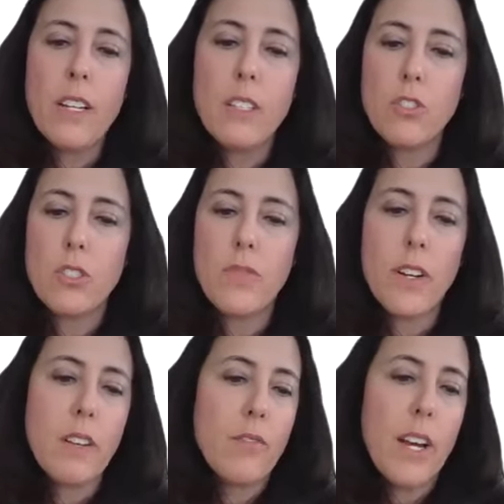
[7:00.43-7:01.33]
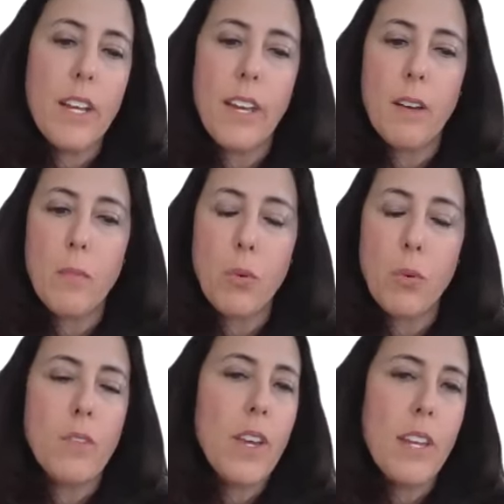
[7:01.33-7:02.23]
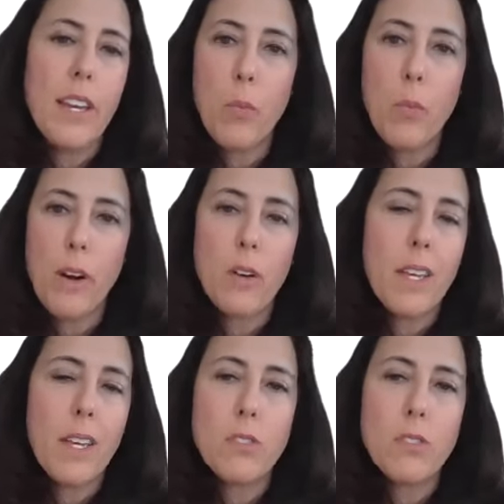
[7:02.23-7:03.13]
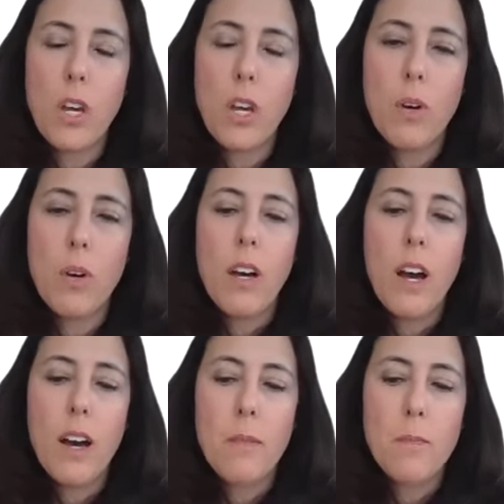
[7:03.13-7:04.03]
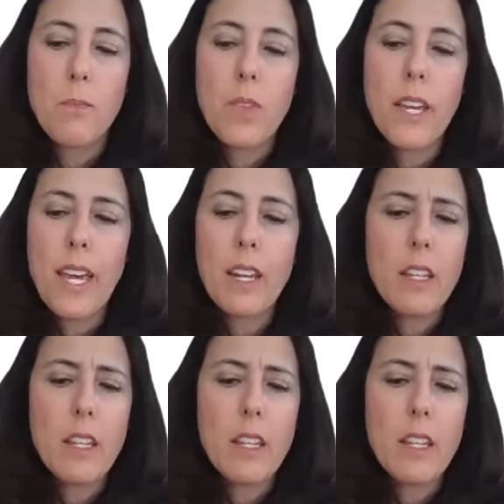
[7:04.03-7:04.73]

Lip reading: It's just very inviting, motivating, and welcoming. So again,